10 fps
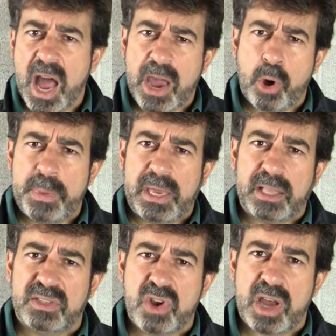I hope he
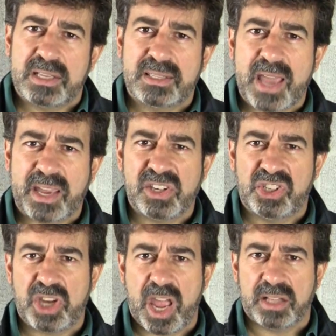gets not a second
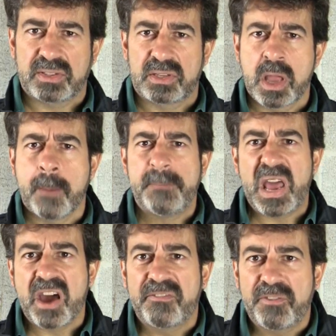chance,
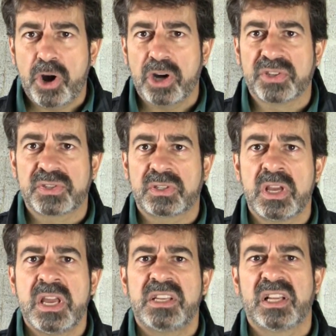but a first,
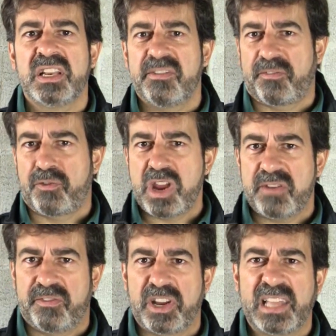to live free
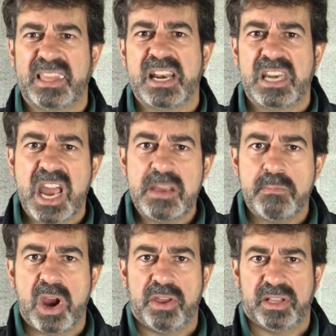and forget the
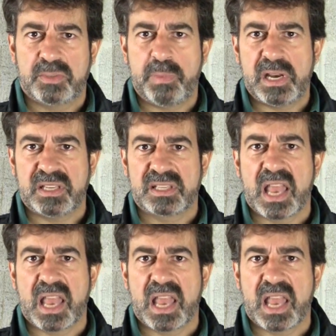nightmare that's been his